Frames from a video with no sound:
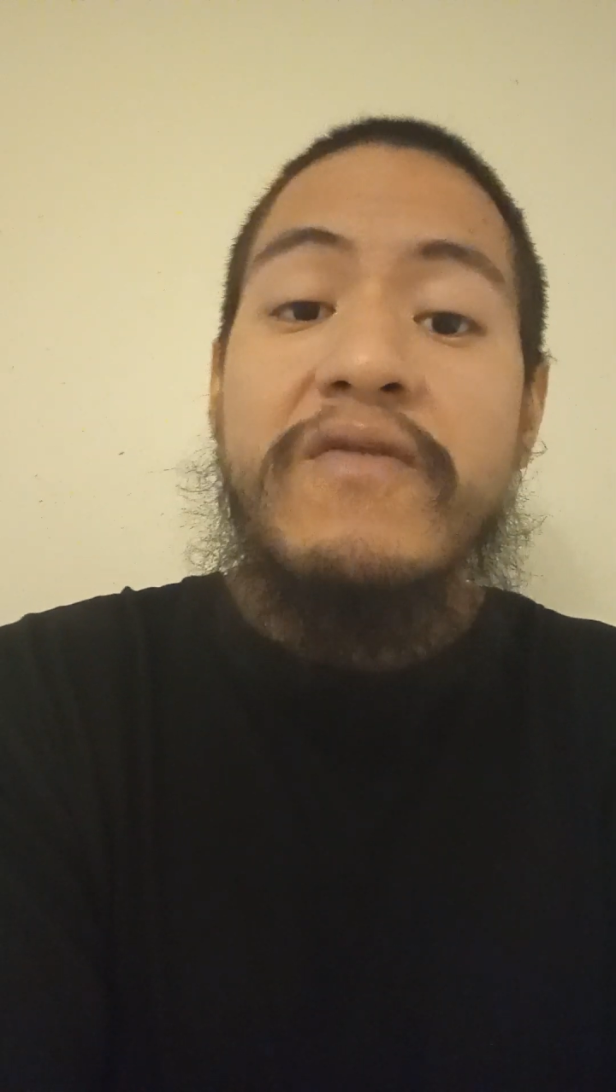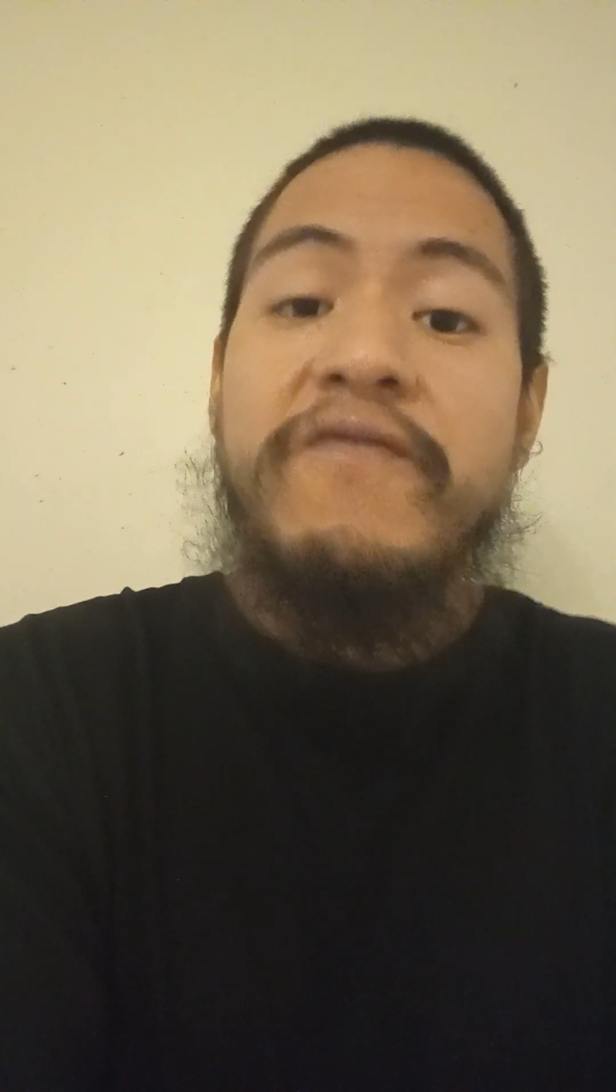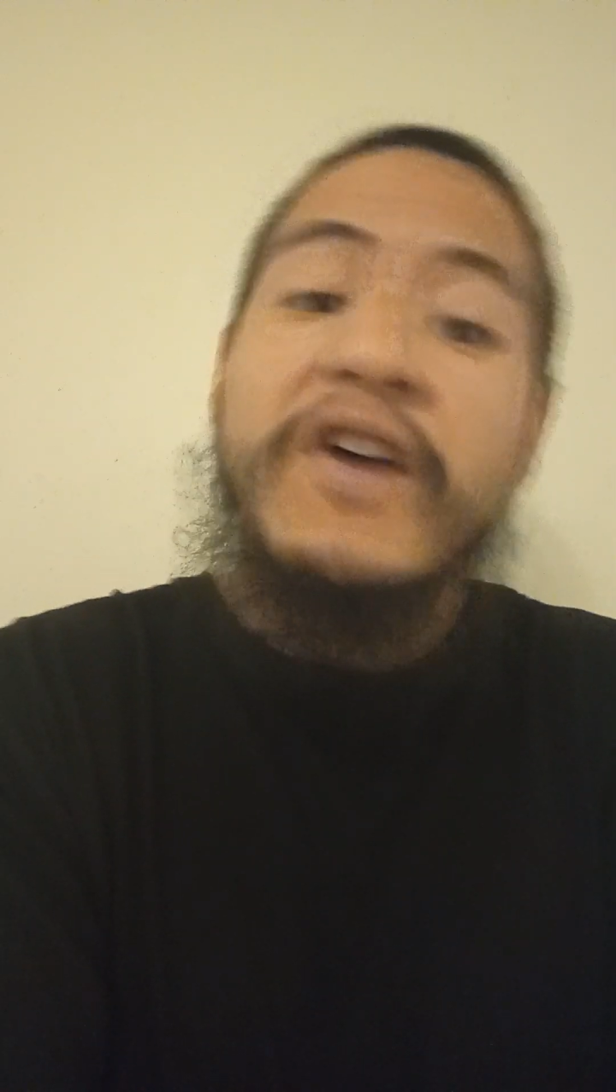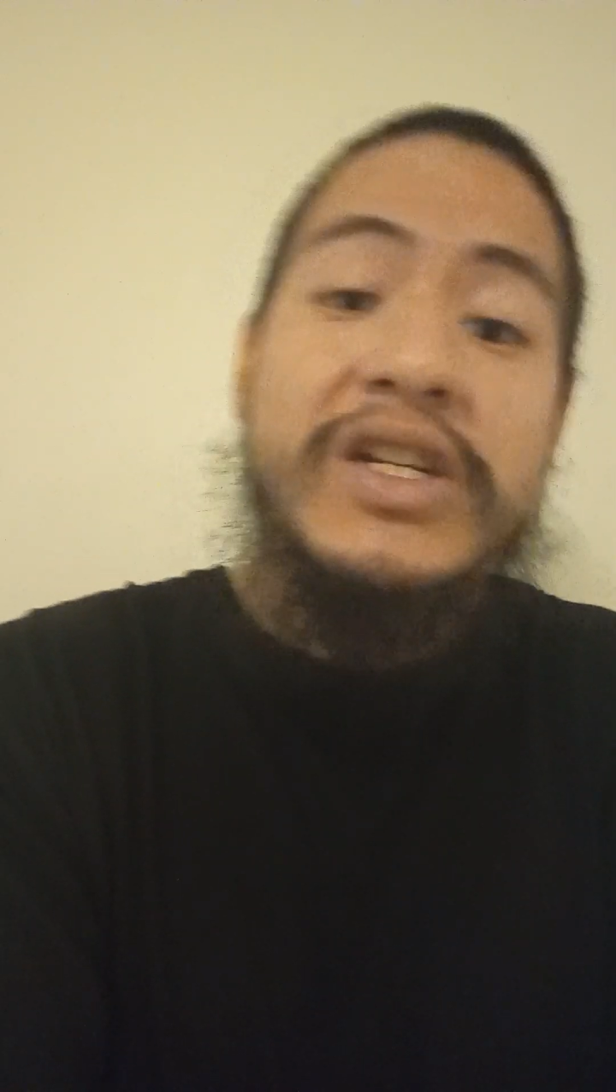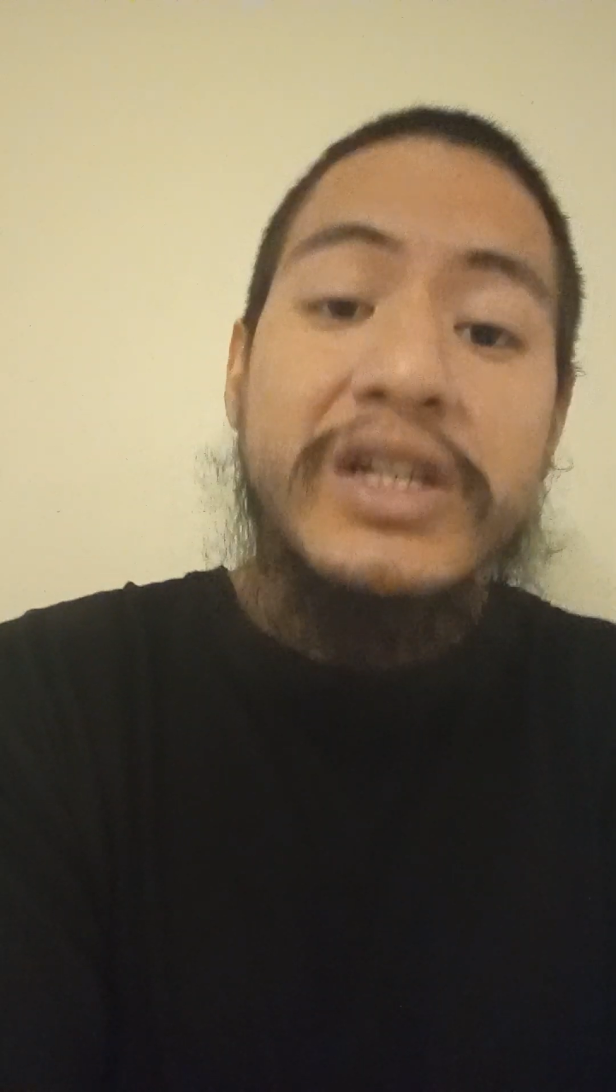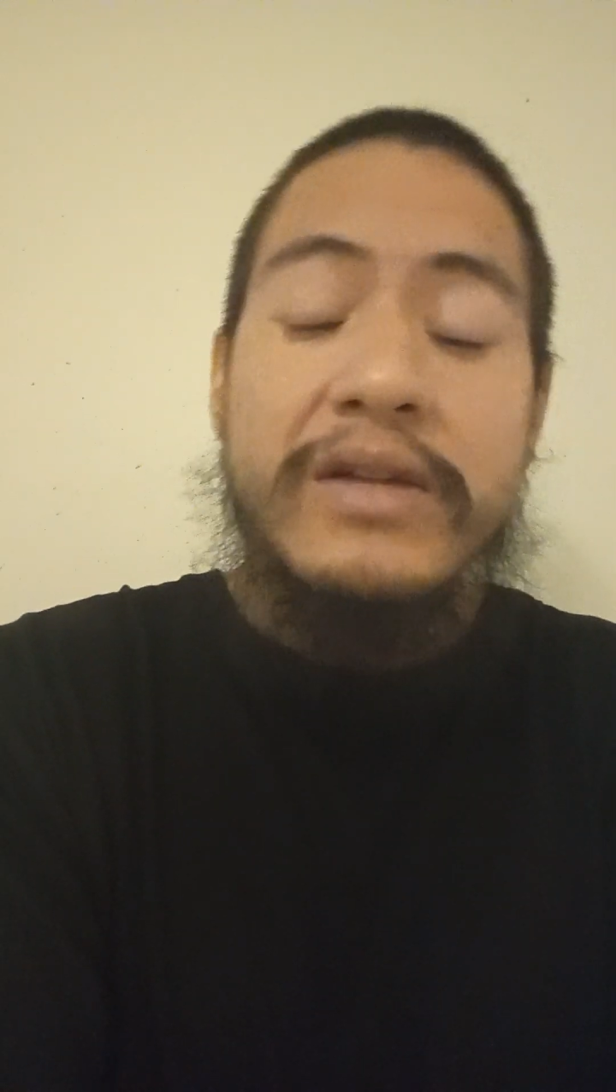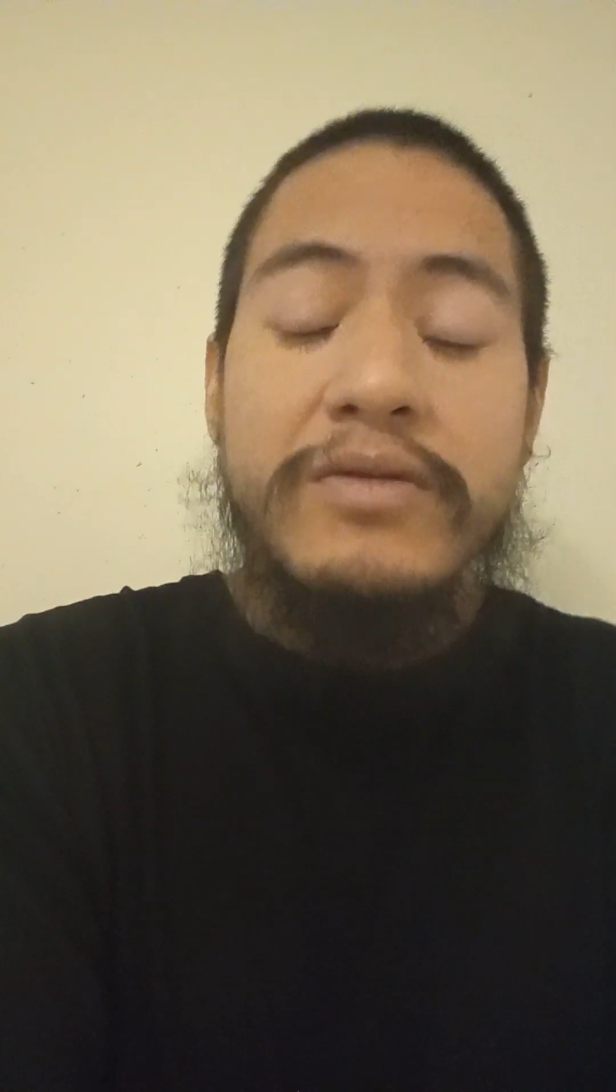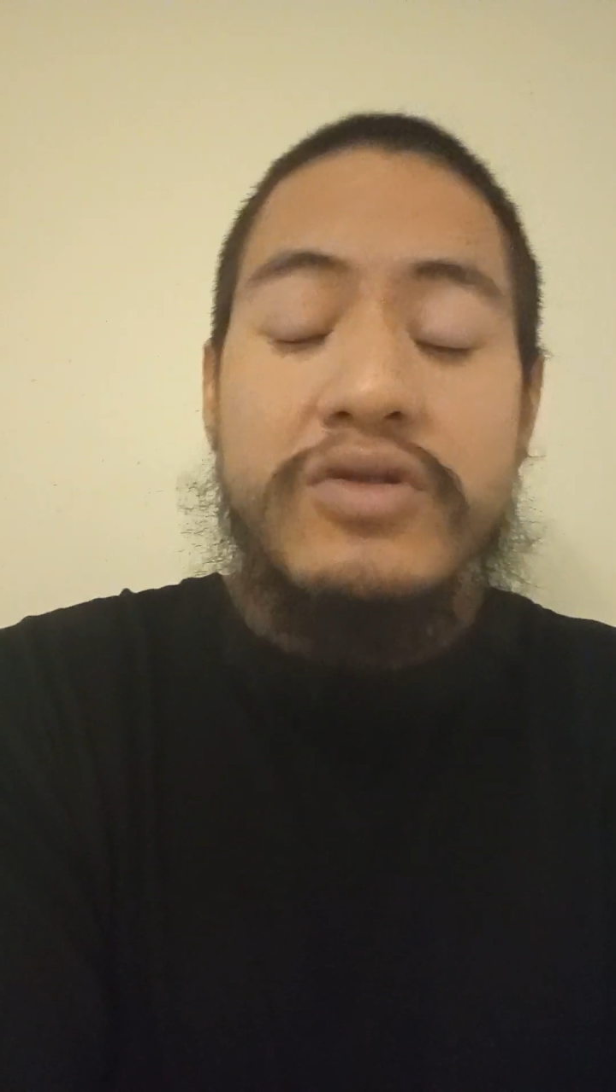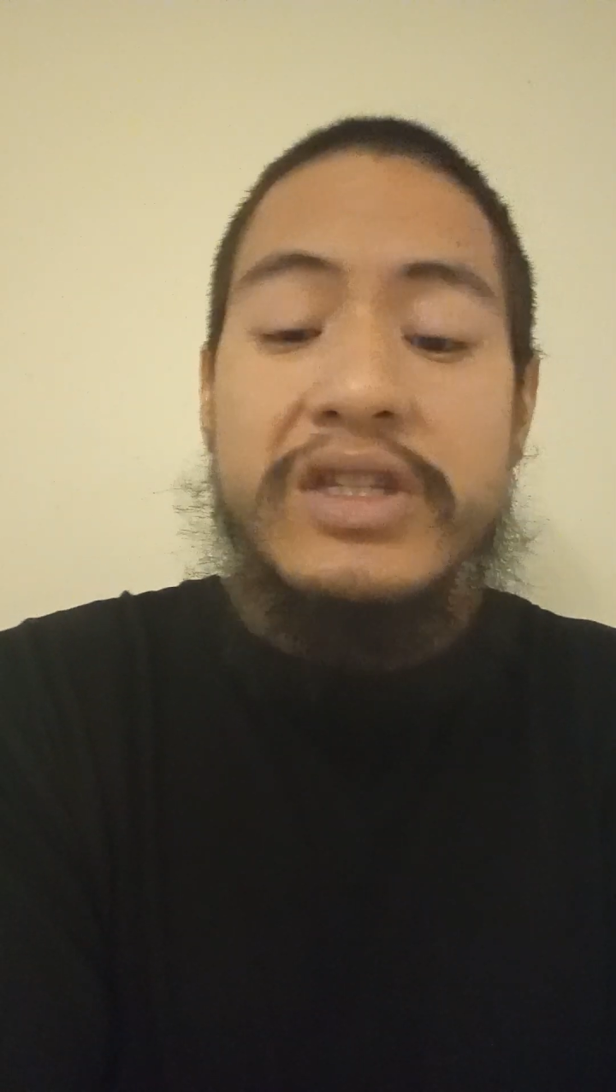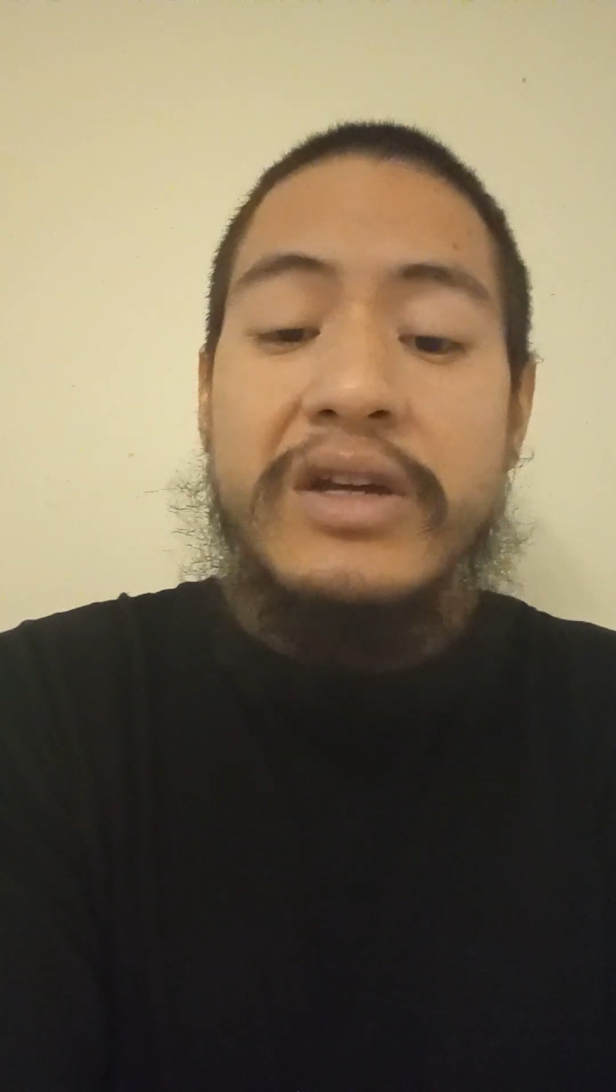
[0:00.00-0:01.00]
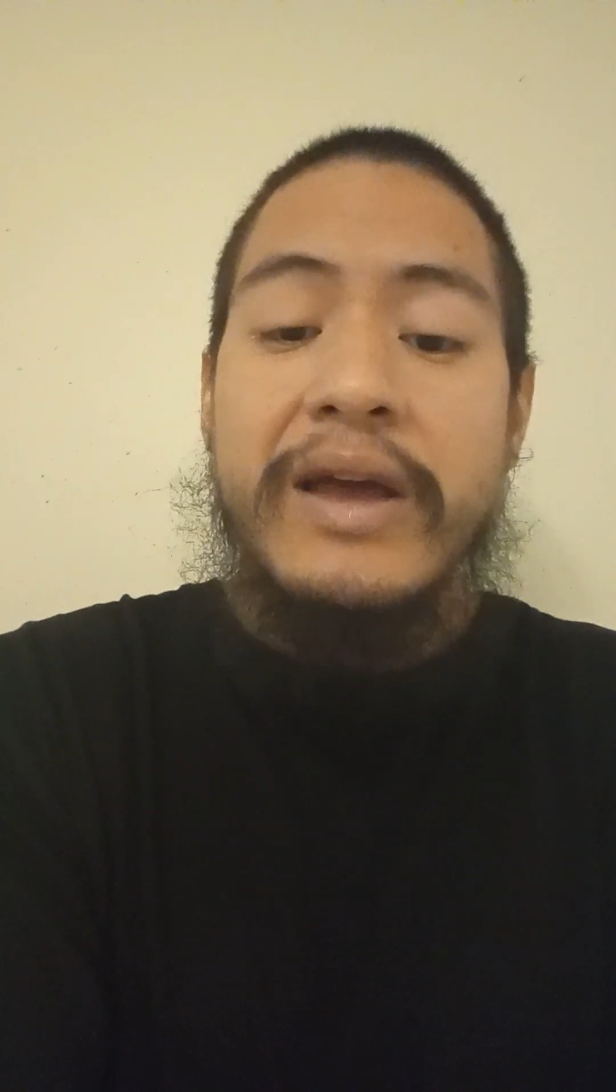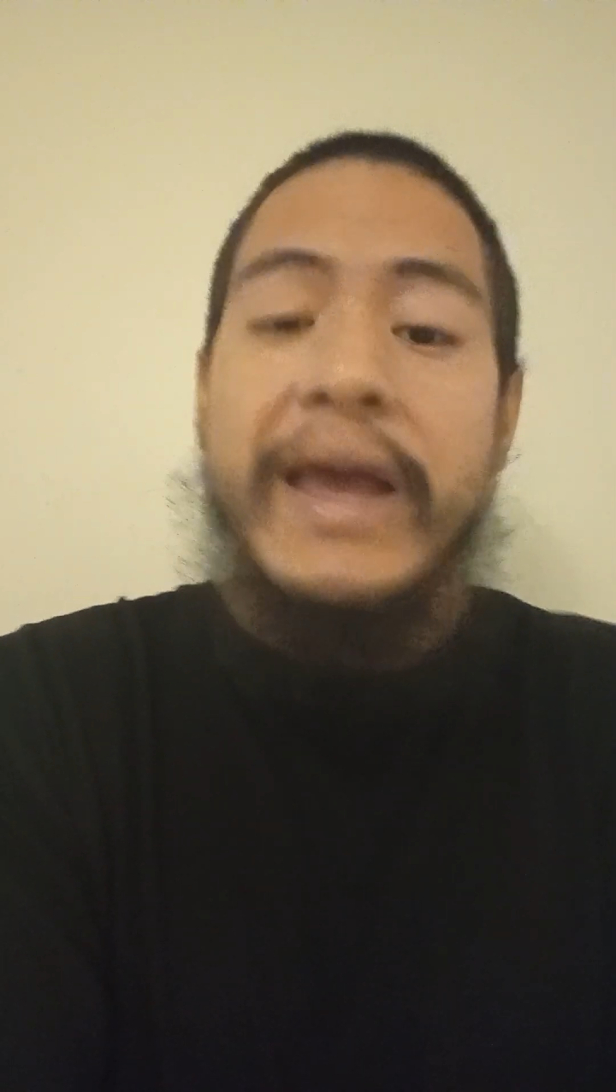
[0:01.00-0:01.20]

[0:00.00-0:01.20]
functioning, you still